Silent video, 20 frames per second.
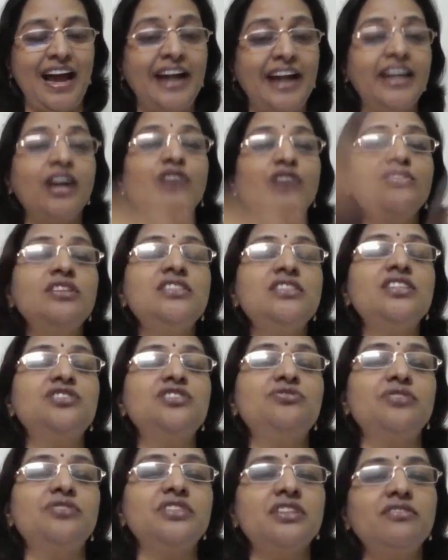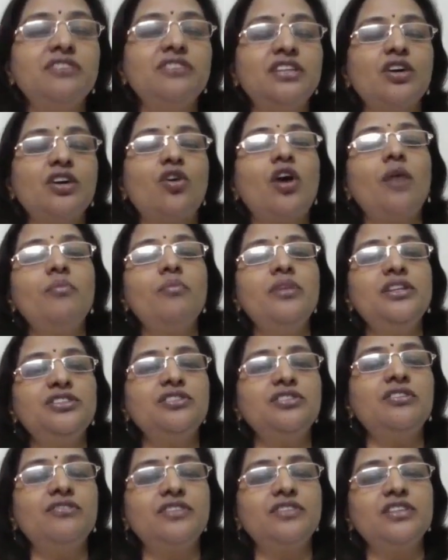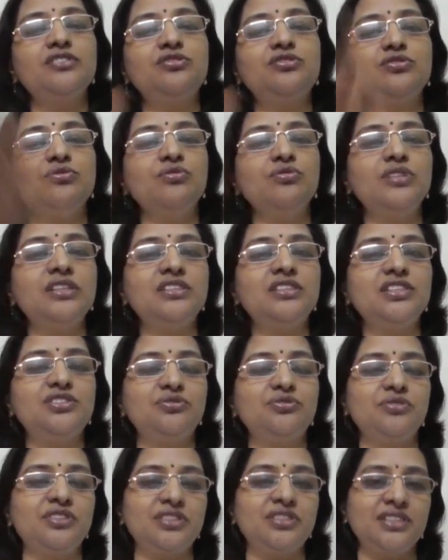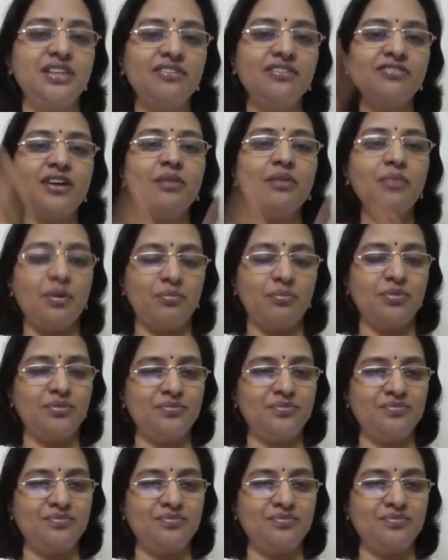And now the situation, with the combination of these two, the situation have come up.